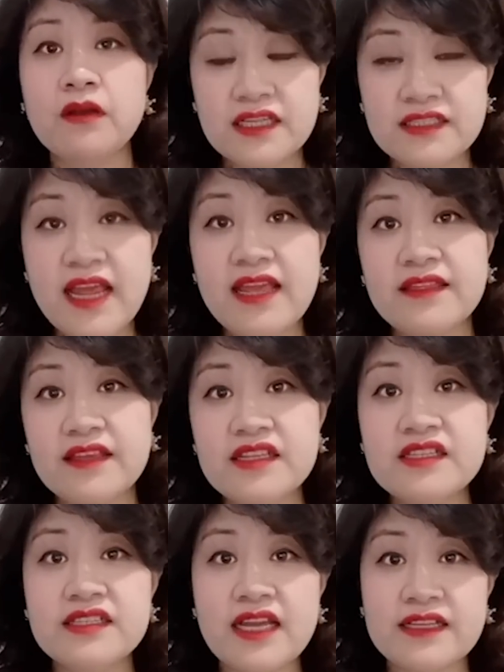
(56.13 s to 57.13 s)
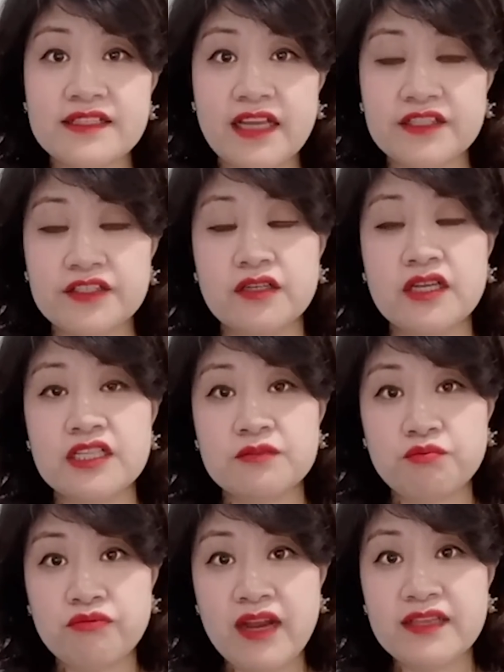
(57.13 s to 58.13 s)
Today, the internet sector is
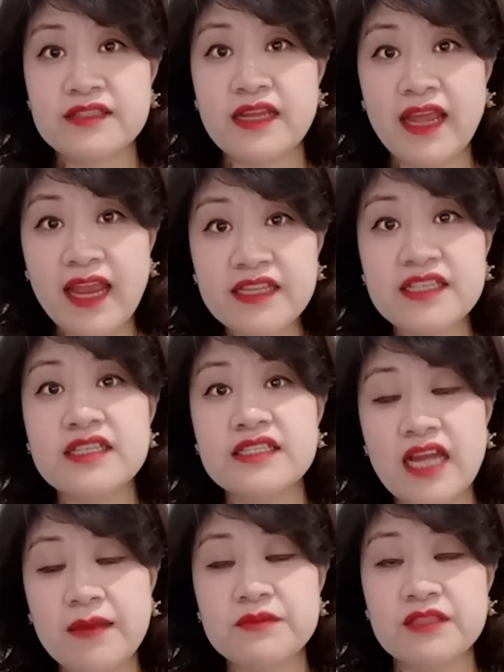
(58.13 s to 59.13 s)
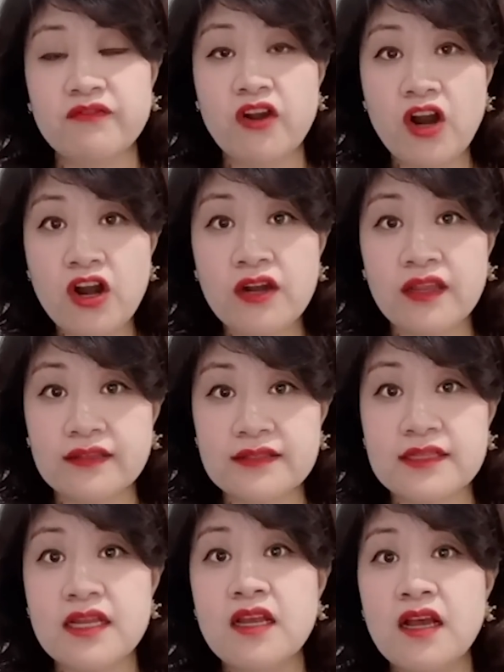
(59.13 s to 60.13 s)
priced at 18 times of
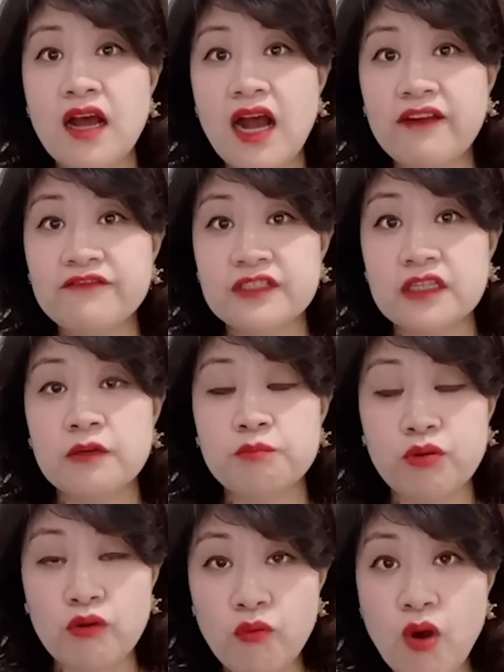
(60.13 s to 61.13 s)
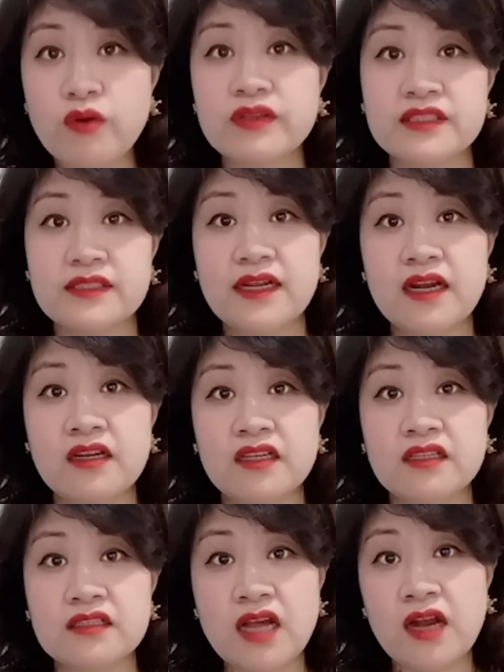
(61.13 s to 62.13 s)
earnings after a provoked
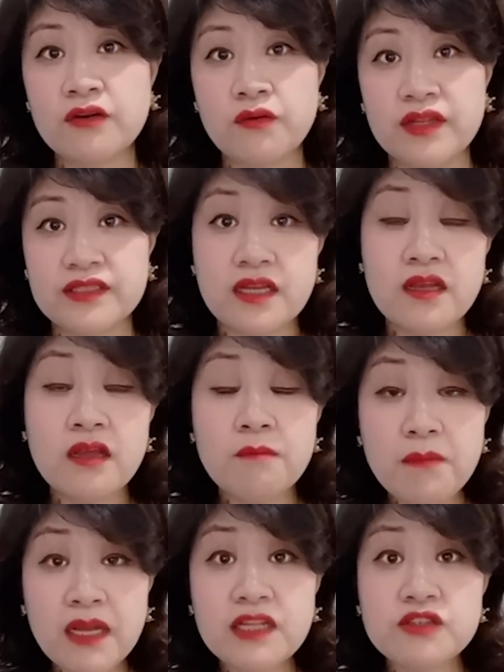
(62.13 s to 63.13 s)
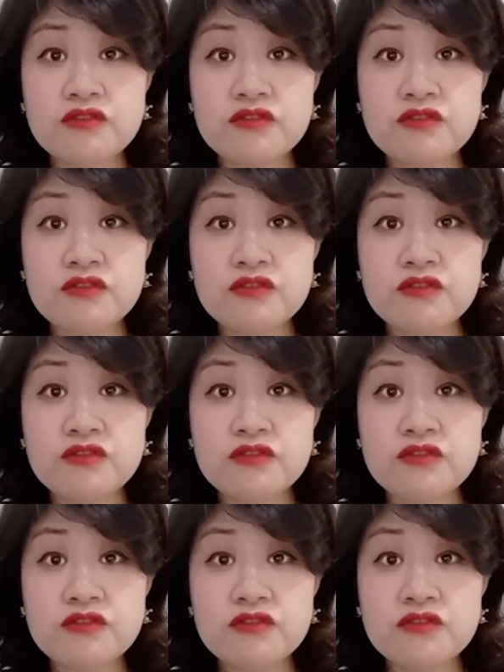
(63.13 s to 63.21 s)
earning downgrade, mainly